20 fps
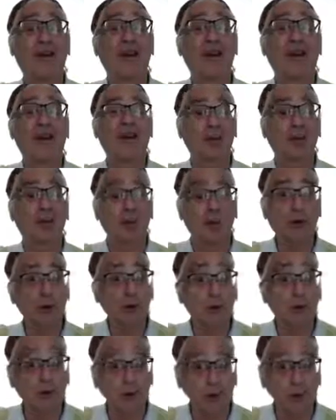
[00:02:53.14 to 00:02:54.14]
And what are we going
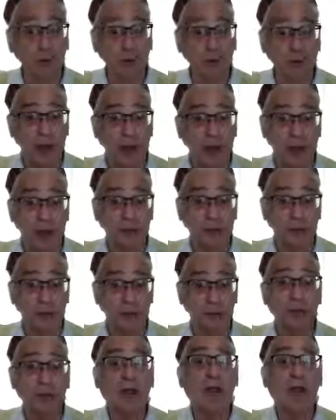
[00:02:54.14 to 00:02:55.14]
to do about it?
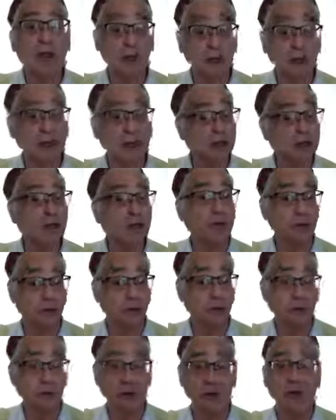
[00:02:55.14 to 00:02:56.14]
And that is the
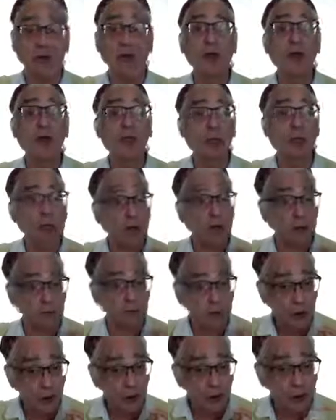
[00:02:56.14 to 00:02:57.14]
question, because
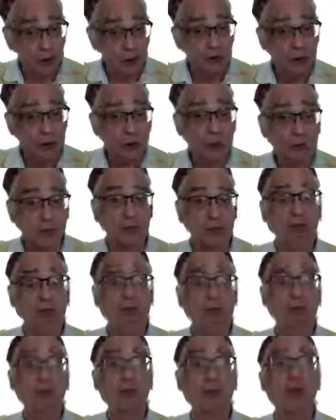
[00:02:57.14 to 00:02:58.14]

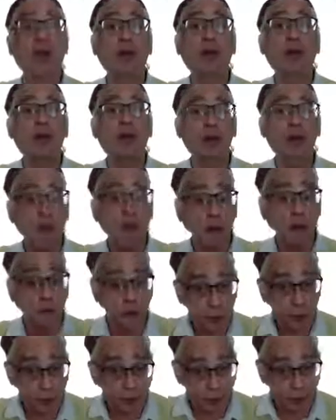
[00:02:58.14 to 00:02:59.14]
detoxification in the
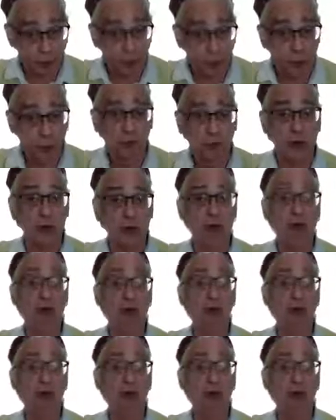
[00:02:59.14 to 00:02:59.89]
21st century